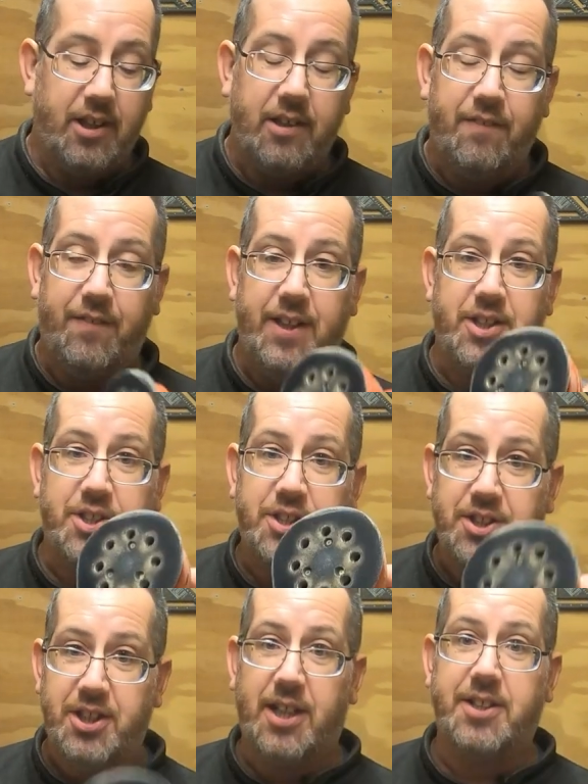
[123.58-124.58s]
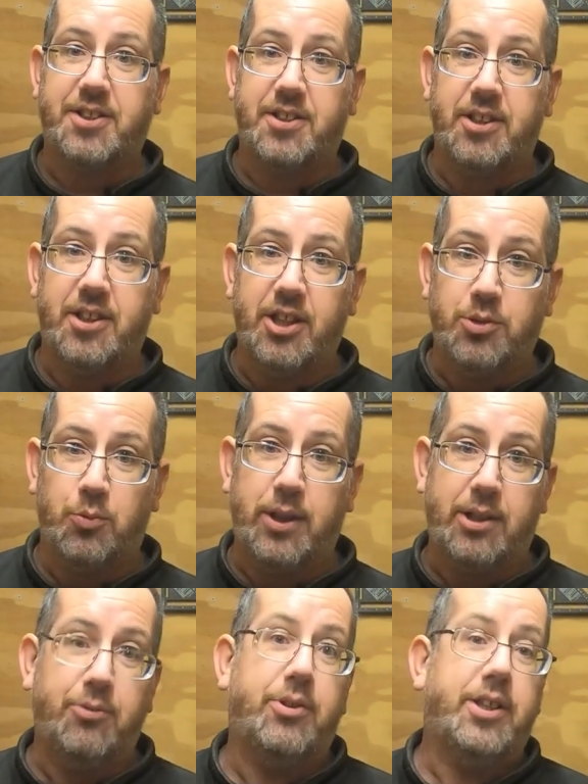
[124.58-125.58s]
fits just as
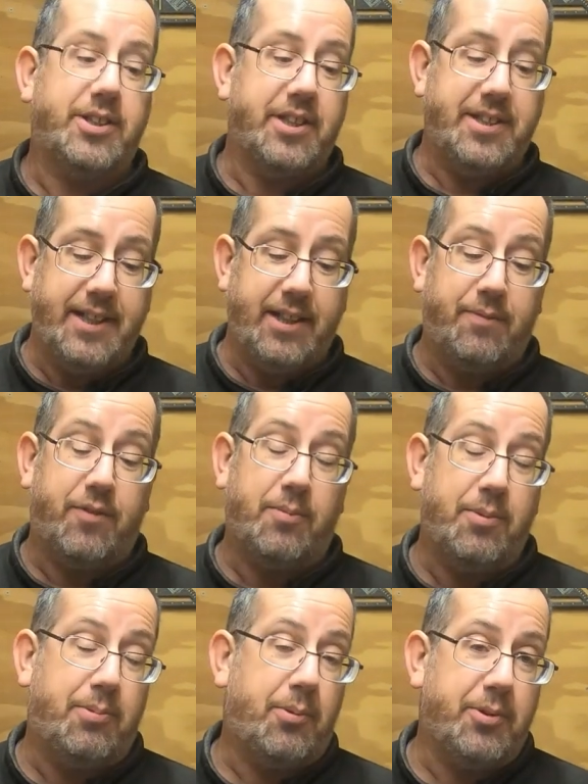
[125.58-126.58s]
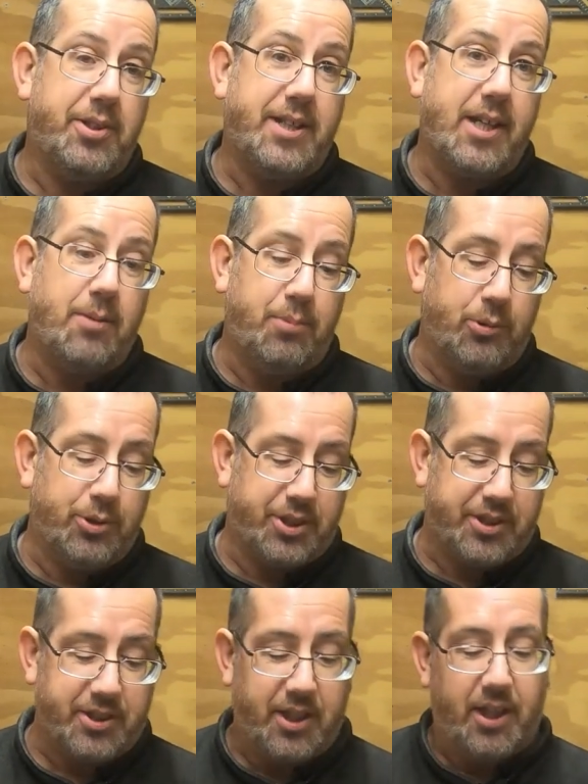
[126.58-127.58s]
well as it did from the, probably the day I bought
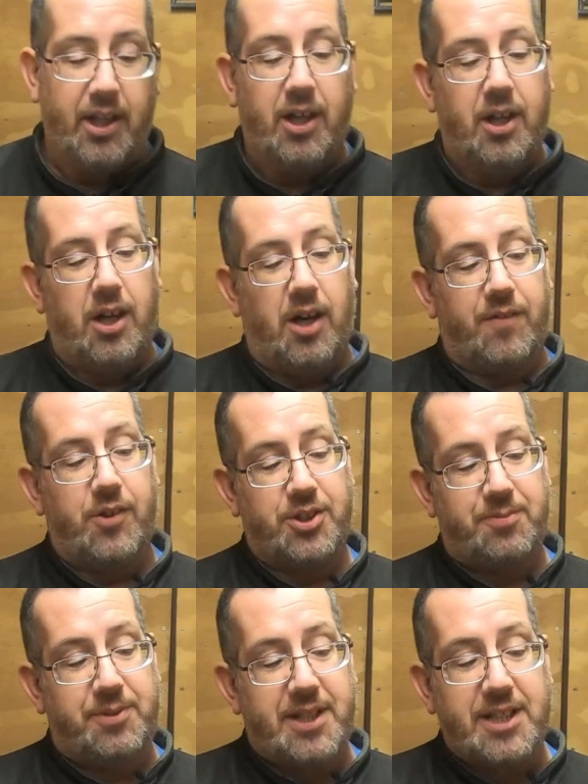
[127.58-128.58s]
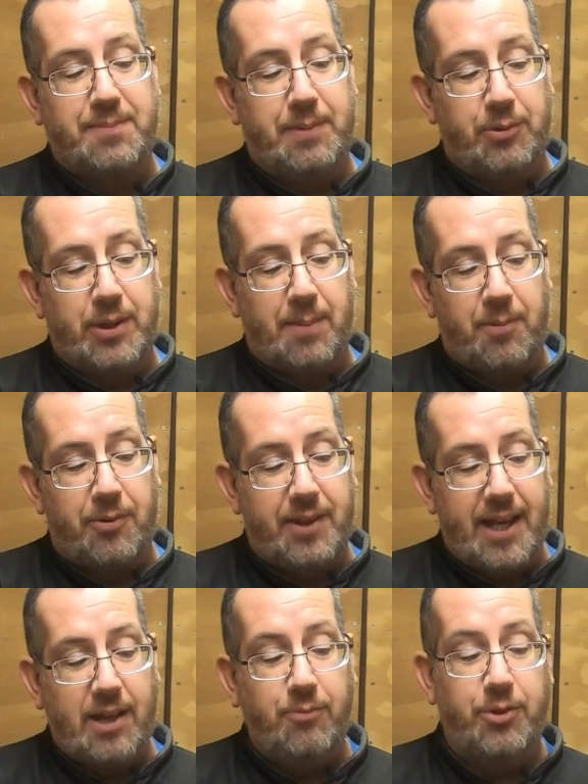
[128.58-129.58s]
it. I've got some dust build up on
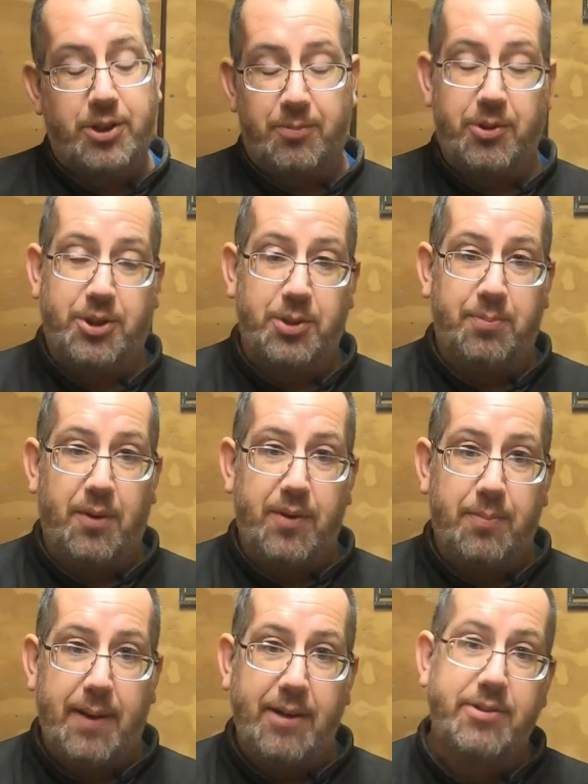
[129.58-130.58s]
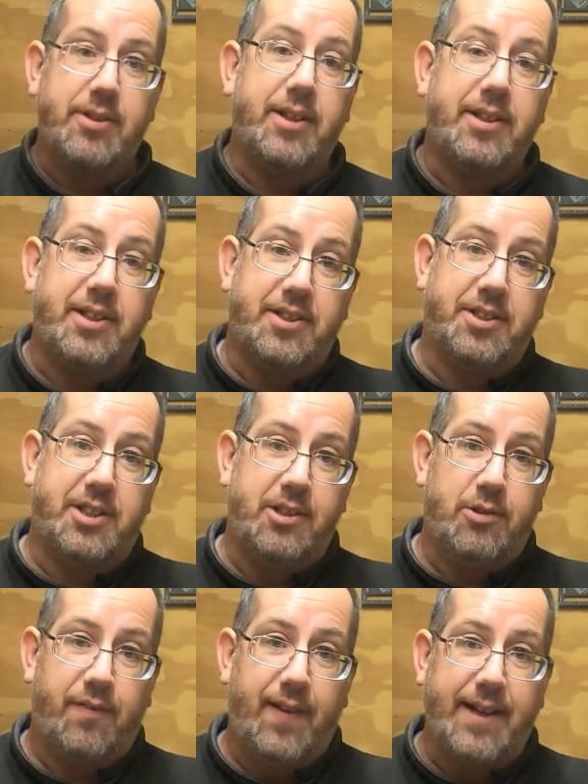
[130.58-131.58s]
there, which I'm not too bothered about. That doesn't
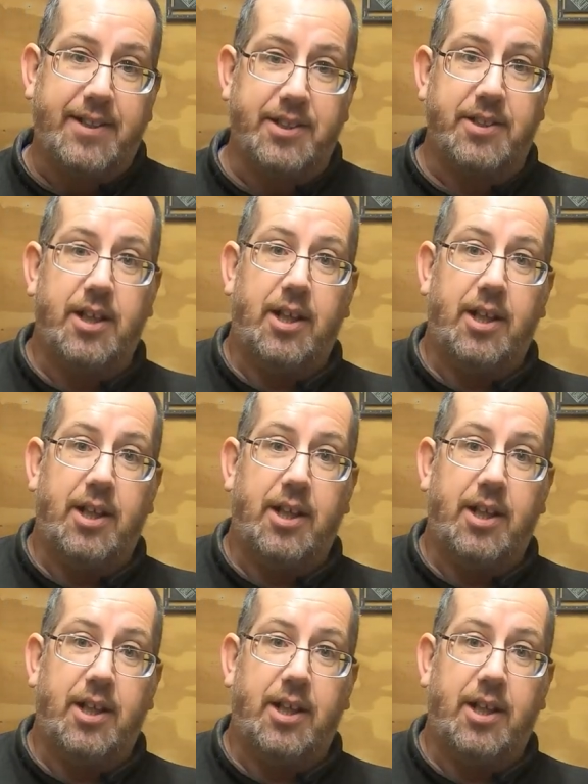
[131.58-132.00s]
seem to affect it